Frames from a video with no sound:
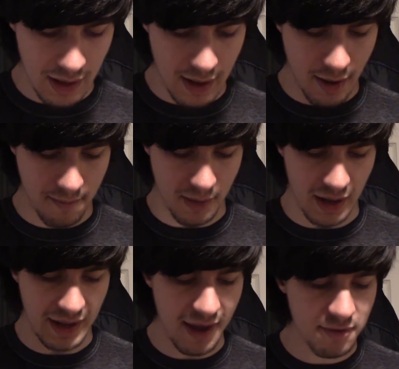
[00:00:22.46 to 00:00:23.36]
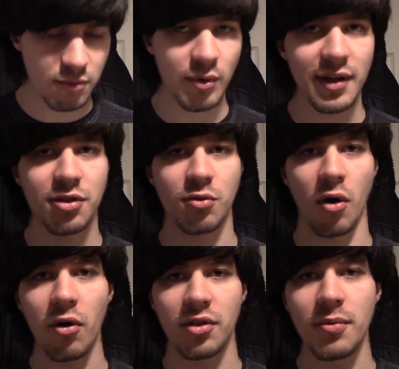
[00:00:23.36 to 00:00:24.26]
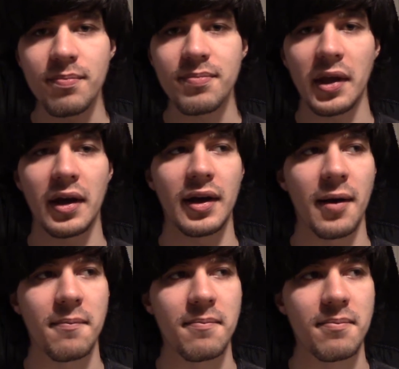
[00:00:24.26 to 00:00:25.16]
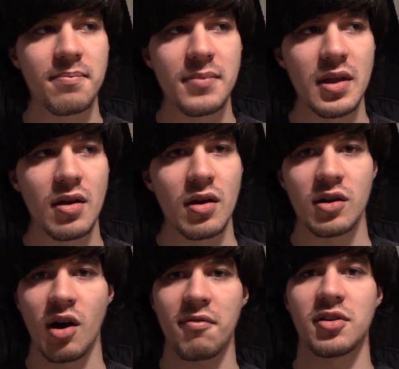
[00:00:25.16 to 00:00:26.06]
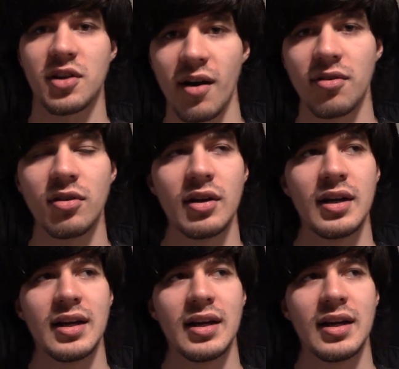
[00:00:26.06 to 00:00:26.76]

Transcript: I haven't read through all of them cover to cover.